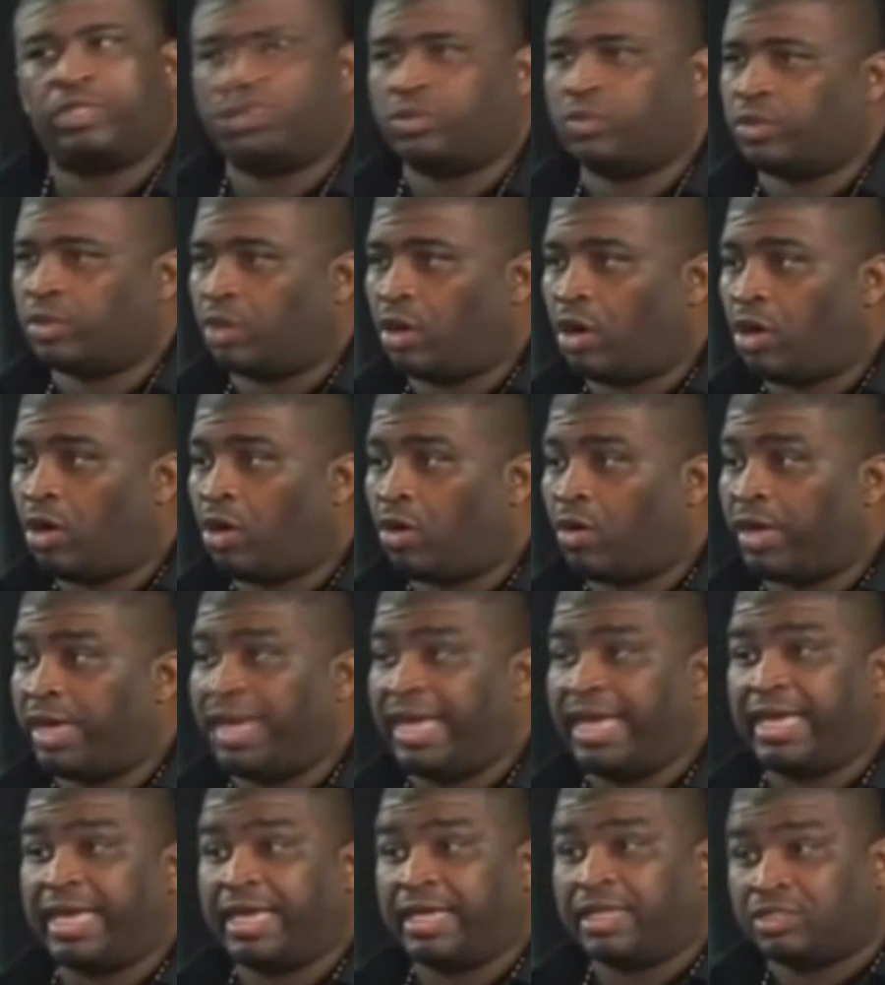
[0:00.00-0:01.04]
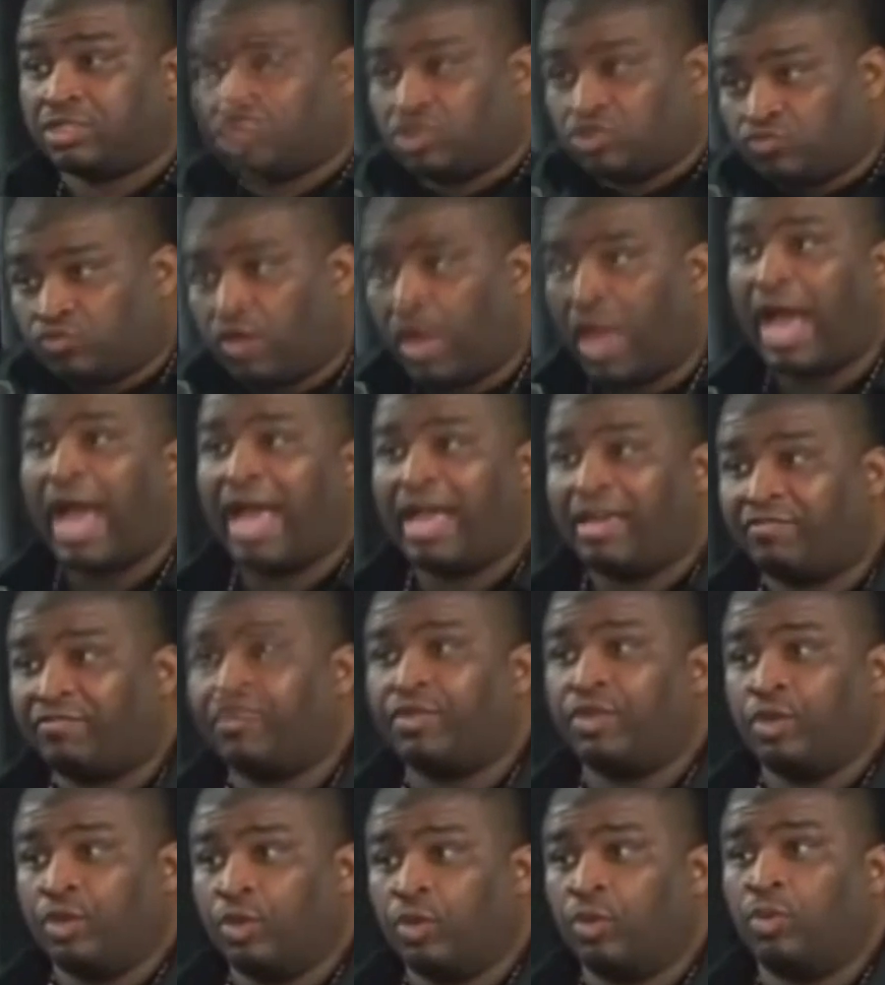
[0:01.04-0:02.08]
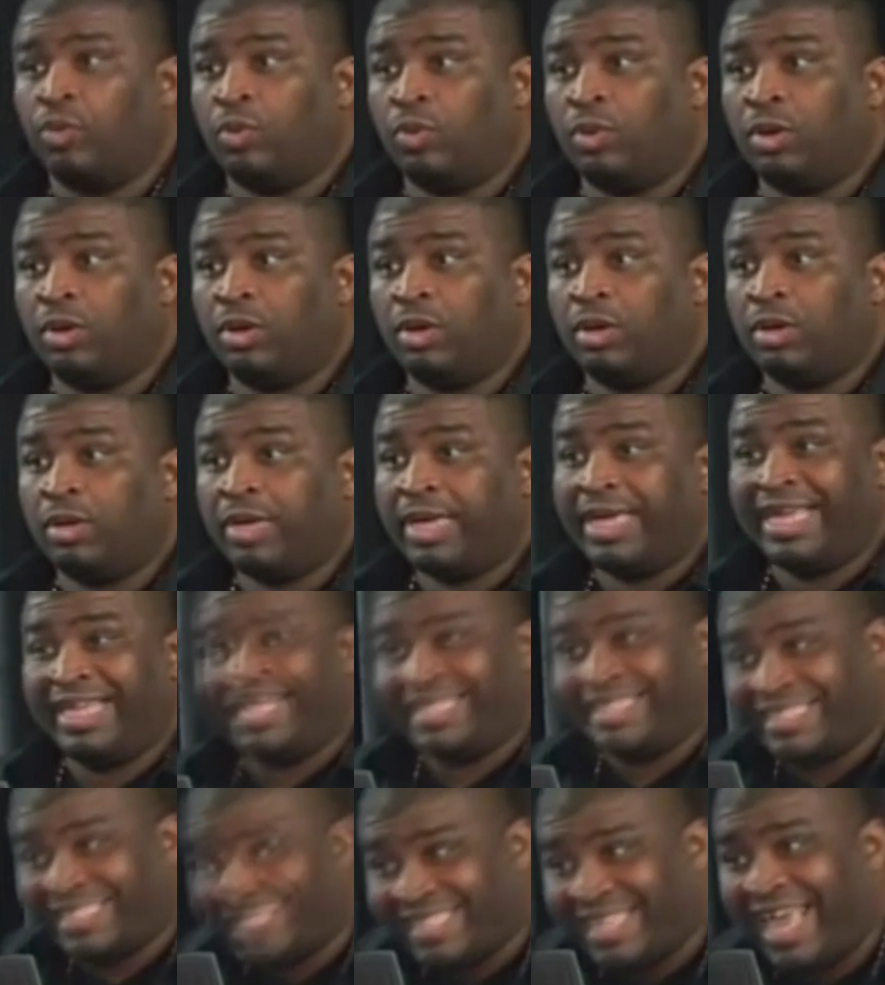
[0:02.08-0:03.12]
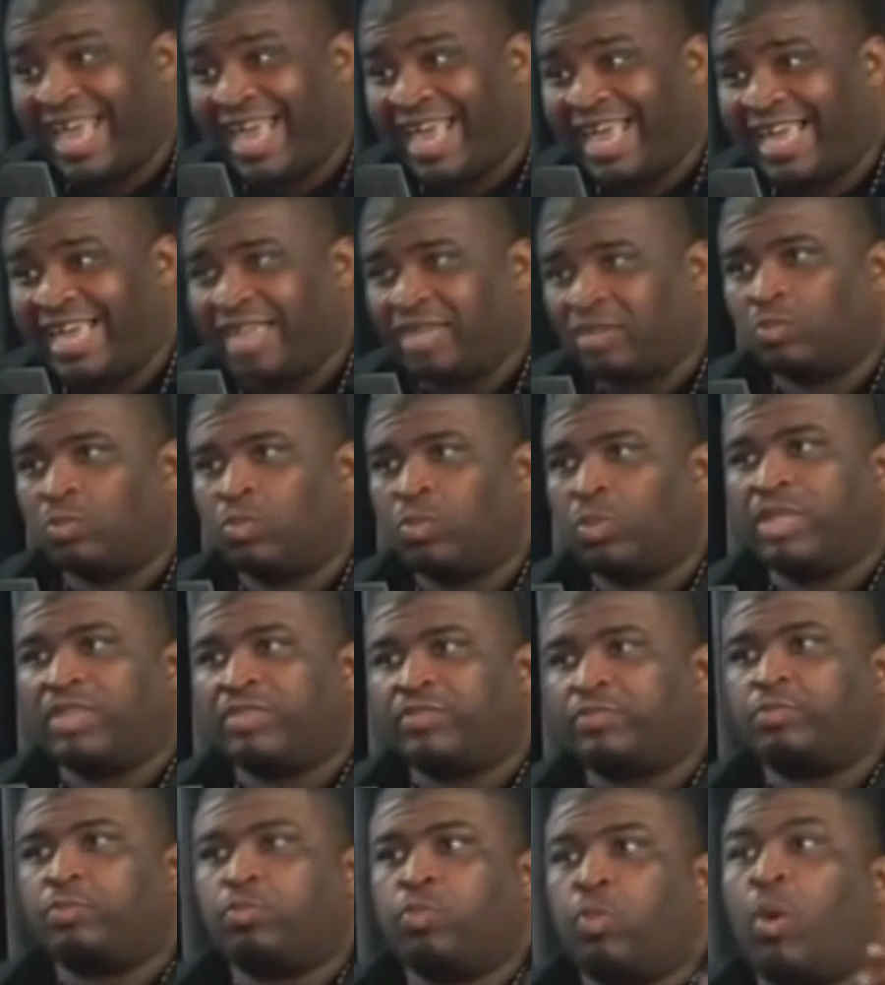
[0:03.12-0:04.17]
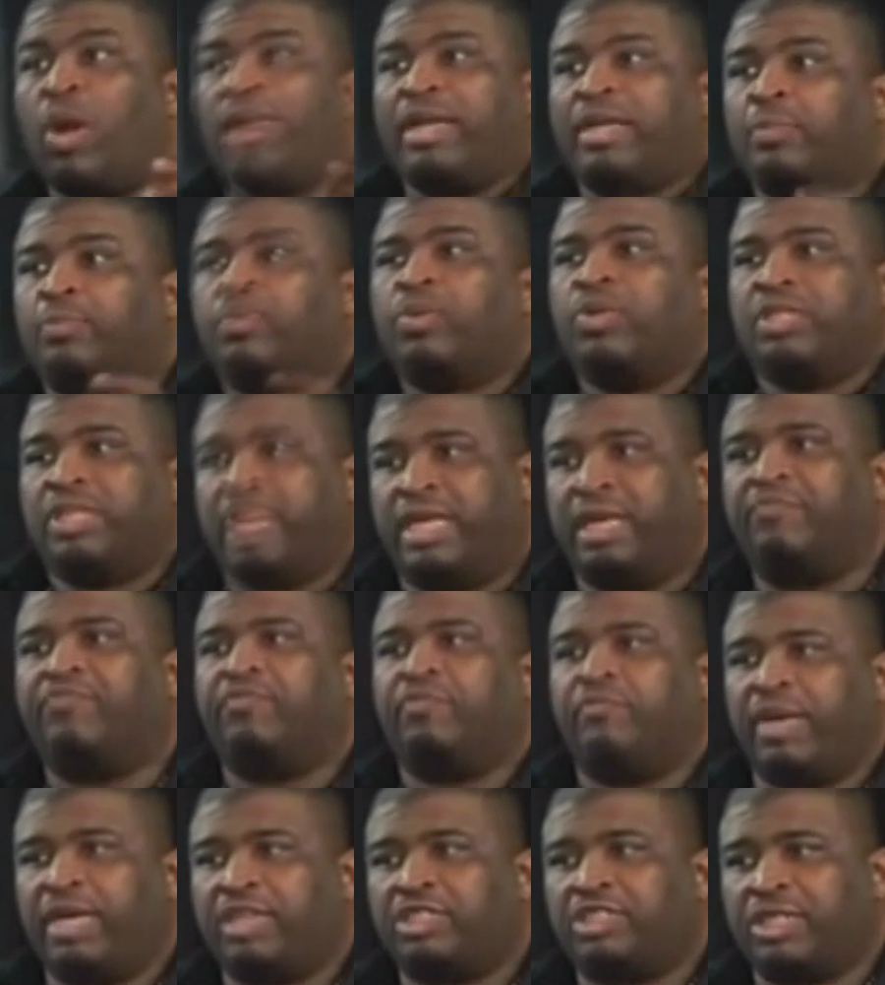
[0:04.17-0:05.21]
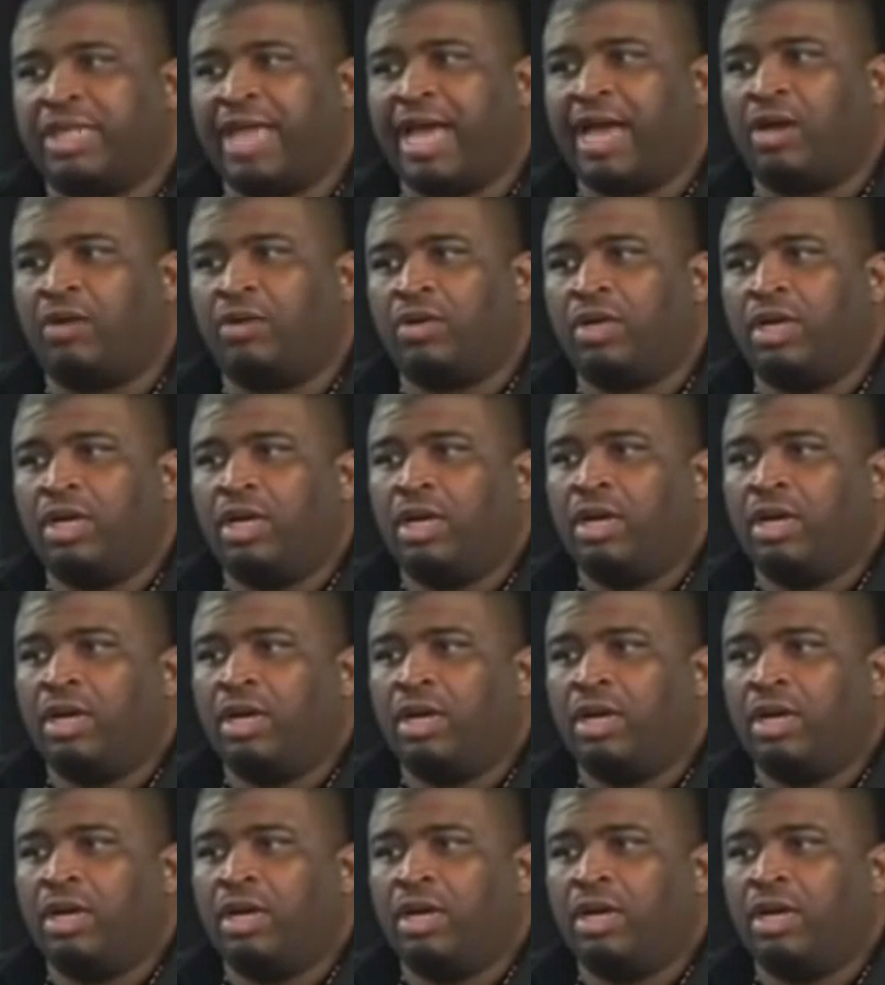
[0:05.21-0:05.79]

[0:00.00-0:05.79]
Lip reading: it all, it could drive you insane with wanting to put the information out.